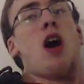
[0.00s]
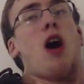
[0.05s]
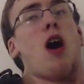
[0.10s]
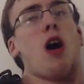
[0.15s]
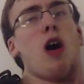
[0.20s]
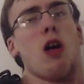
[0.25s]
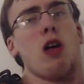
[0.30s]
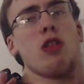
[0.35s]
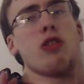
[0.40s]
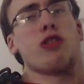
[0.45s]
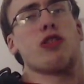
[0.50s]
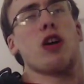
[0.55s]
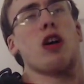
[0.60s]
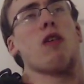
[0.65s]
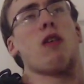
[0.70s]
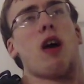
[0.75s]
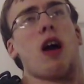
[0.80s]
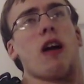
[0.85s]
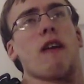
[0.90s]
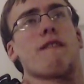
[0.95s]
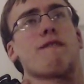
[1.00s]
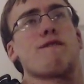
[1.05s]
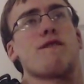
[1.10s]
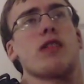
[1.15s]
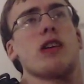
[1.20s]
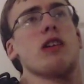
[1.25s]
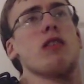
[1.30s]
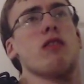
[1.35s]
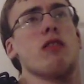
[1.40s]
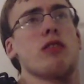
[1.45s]
Also, I
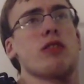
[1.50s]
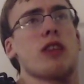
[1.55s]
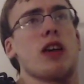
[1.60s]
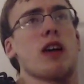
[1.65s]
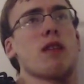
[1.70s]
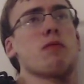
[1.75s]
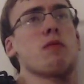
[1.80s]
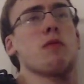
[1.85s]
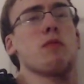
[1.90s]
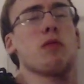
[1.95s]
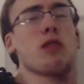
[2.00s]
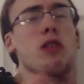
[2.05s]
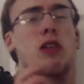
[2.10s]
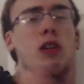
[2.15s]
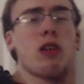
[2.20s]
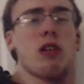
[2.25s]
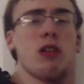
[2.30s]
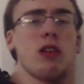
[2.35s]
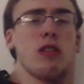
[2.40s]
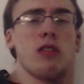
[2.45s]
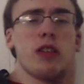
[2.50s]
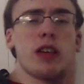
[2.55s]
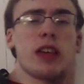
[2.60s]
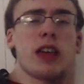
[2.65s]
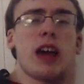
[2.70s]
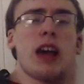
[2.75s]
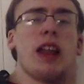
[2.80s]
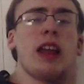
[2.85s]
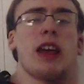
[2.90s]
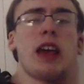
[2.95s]
feel that what we're currently
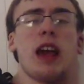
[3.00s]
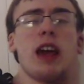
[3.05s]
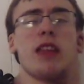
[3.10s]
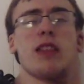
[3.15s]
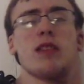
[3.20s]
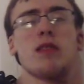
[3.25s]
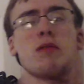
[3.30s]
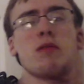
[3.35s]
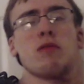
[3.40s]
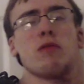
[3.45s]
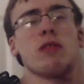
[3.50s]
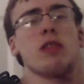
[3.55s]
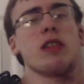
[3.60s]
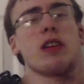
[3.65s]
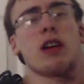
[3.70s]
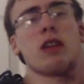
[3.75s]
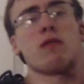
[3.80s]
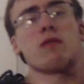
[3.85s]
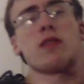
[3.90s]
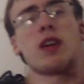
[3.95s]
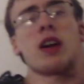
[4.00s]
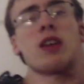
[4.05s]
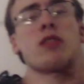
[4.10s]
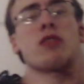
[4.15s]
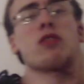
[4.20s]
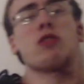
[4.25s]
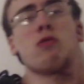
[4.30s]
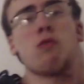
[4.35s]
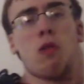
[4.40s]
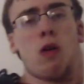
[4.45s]
getting isn't really a
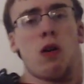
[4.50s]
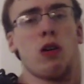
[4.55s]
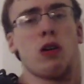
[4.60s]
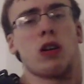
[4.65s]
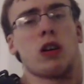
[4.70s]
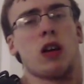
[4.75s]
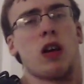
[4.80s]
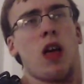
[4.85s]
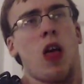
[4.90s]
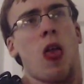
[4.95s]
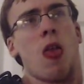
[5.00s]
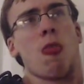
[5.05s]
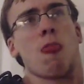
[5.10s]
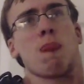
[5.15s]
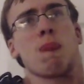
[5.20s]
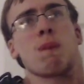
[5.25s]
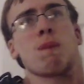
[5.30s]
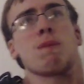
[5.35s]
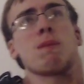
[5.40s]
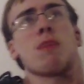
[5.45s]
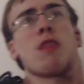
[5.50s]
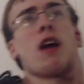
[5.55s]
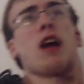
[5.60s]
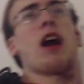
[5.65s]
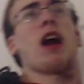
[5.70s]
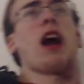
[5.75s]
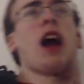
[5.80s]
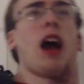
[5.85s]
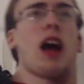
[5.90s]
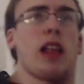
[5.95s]
rescue arc.
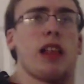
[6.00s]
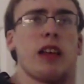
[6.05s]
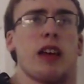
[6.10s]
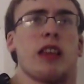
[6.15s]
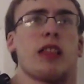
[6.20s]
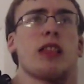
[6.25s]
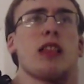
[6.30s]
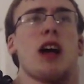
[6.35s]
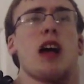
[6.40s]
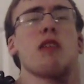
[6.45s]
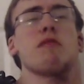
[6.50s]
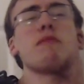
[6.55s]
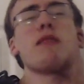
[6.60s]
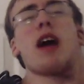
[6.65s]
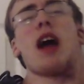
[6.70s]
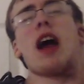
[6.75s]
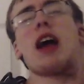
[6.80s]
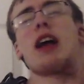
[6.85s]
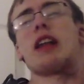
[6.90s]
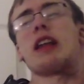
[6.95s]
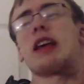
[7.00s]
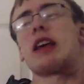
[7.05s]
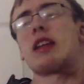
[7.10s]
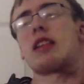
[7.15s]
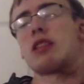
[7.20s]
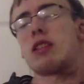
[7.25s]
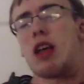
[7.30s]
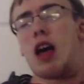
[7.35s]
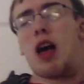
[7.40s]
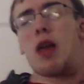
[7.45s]
At least not in Enies
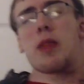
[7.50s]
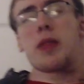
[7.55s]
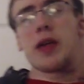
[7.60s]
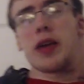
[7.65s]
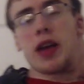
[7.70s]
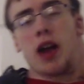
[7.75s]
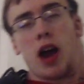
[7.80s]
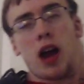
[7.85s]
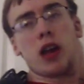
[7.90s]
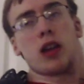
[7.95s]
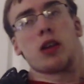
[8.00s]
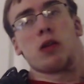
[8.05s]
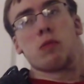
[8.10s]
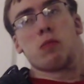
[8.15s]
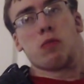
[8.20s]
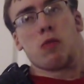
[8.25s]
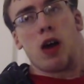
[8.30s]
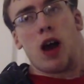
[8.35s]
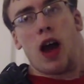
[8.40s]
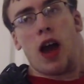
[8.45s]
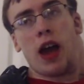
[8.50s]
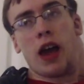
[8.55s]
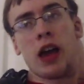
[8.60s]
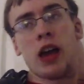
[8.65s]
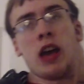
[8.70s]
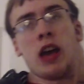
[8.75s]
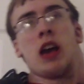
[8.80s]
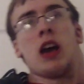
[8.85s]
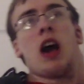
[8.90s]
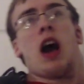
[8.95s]
Lobby kind of way.
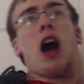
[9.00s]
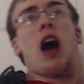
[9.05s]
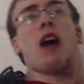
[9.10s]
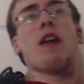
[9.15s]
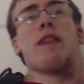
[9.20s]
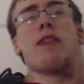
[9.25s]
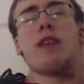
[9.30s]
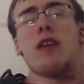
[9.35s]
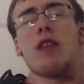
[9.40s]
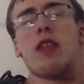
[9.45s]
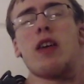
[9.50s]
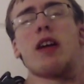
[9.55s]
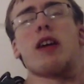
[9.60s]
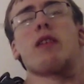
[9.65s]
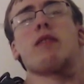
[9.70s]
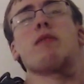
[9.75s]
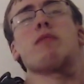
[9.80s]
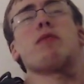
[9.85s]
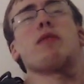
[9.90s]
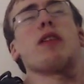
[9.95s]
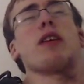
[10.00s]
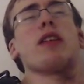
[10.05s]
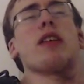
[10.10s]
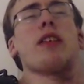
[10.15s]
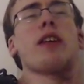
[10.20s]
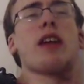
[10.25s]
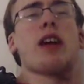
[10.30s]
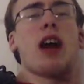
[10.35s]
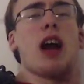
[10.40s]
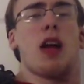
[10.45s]
I feel like
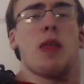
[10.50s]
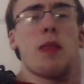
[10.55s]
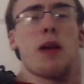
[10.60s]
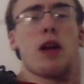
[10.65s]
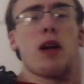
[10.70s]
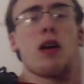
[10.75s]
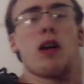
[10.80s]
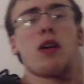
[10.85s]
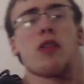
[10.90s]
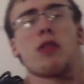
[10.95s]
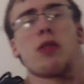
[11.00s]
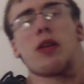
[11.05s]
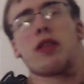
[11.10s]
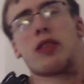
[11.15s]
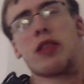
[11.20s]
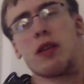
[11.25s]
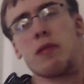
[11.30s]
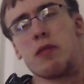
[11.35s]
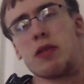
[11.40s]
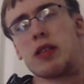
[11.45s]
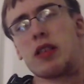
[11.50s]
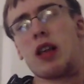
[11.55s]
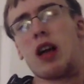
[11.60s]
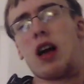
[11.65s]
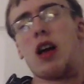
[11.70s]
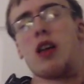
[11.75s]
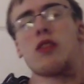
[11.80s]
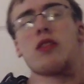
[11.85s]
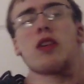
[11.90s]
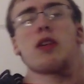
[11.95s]
it's kind of like the thing with
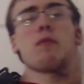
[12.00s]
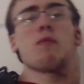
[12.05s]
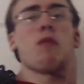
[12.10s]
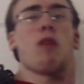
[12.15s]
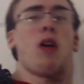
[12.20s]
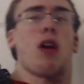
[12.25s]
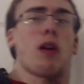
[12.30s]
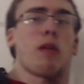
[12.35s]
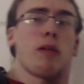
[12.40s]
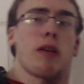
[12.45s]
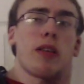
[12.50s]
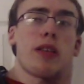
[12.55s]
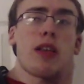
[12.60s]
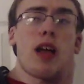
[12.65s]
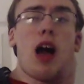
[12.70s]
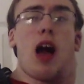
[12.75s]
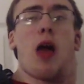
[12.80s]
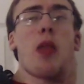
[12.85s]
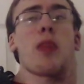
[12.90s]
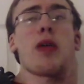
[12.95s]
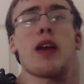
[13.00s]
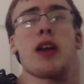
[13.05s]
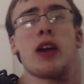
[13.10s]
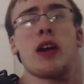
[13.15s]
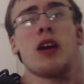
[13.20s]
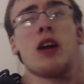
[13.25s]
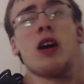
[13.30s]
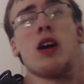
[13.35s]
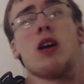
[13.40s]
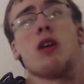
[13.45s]
Sanji, more like with Nami,
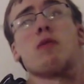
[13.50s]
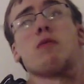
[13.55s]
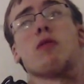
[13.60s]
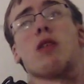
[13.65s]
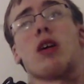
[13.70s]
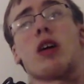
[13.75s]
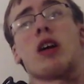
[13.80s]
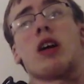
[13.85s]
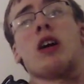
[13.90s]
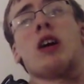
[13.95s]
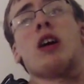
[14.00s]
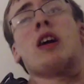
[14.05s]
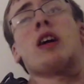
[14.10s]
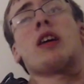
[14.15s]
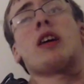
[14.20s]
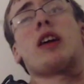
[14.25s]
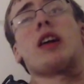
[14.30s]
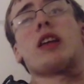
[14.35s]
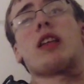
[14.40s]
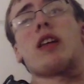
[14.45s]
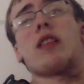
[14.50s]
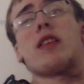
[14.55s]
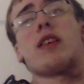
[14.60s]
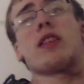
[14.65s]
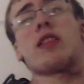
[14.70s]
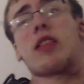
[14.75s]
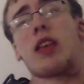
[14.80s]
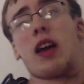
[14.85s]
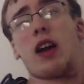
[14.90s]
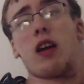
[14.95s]
where he
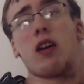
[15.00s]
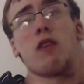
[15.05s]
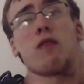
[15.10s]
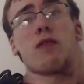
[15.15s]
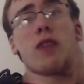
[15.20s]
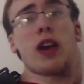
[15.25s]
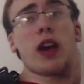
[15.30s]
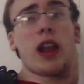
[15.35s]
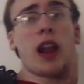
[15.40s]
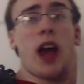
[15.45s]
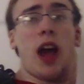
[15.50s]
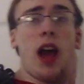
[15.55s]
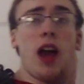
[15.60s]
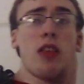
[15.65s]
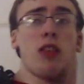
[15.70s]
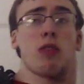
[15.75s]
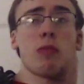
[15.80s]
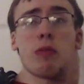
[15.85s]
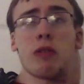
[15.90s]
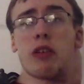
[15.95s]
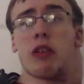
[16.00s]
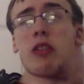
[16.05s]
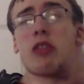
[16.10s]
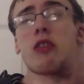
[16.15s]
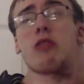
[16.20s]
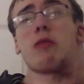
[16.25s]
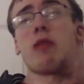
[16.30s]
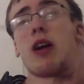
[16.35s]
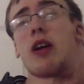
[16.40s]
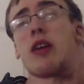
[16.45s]
doesn't think Luffy can handle the
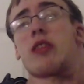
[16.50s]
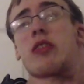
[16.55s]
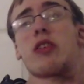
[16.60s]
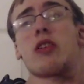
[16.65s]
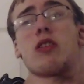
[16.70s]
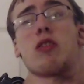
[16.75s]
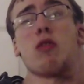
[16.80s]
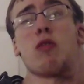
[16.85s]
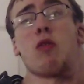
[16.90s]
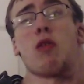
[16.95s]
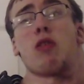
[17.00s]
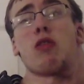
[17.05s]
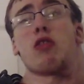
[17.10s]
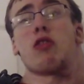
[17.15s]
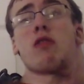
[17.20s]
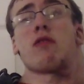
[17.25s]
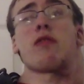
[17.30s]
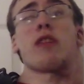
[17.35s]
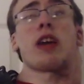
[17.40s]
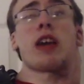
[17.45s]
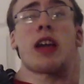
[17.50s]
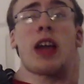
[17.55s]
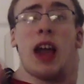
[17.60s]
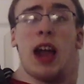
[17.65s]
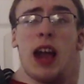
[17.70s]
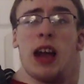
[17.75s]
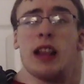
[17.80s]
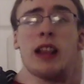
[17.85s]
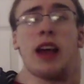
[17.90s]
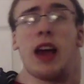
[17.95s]
situation, or Luffy
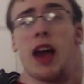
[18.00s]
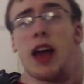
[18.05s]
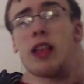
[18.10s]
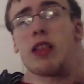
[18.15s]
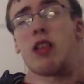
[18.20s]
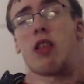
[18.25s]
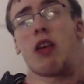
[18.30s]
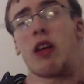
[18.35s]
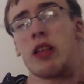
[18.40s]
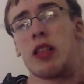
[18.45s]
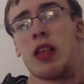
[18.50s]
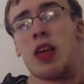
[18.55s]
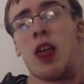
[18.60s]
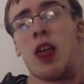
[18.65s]
can't handle it